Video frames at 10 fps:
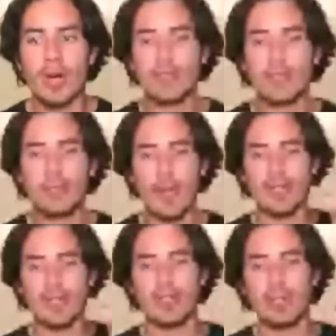you are
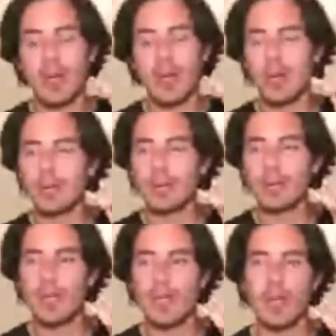suppressed, you
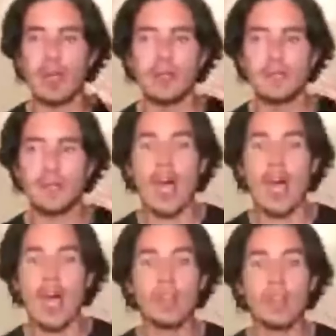are
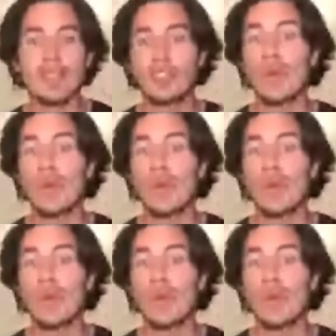under